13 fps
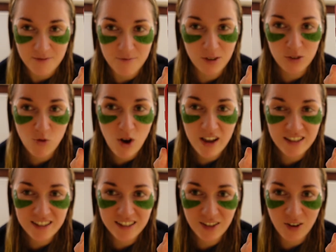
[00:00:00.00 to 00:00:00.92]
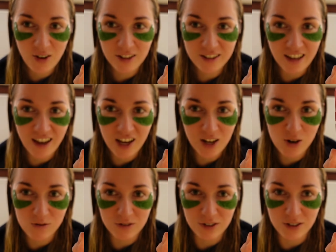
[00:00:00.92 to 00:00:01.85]
But why is it called the
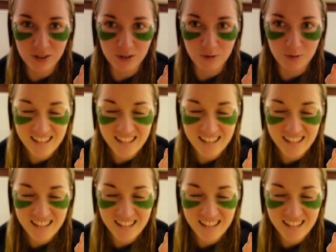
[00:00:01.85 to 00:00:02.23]
hangover soup?